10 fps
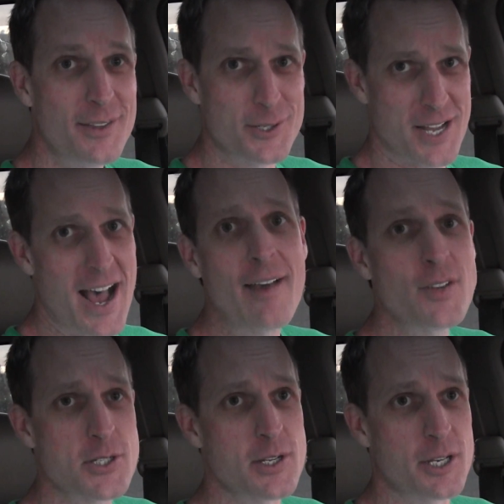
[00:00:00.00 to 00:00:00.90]
There's
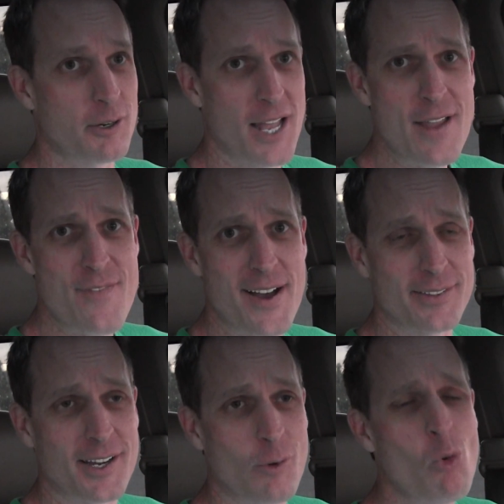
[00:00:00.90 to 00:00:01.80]
obviously other life
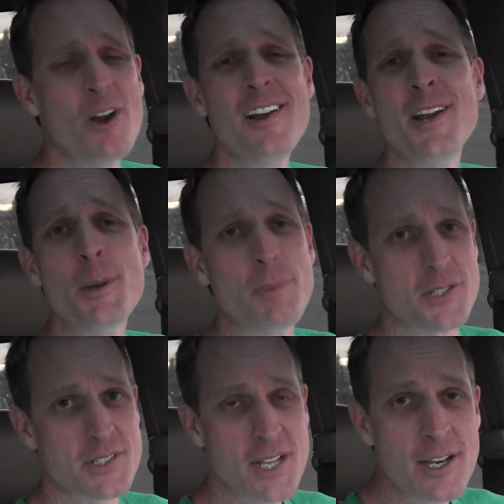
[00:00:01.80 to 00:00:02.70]
out there.
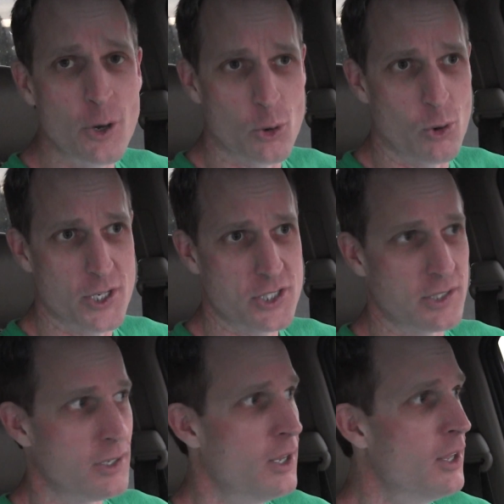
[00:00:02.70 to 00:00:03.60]
100%, no
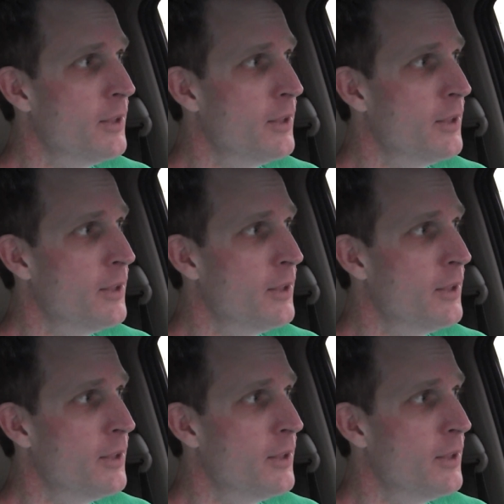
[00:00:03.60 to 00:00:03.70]
question.